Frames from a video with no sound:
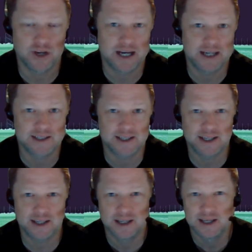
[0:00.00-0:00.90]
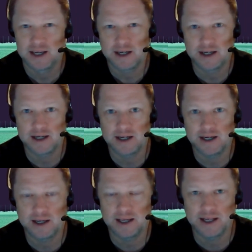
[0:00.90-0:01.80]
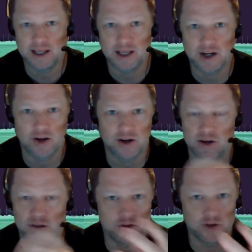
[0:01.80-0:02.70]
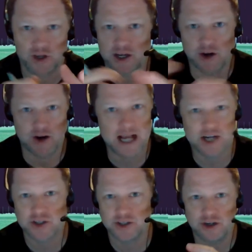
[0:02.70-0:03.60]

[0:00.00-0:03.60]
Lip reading: guys get any are you looking internationally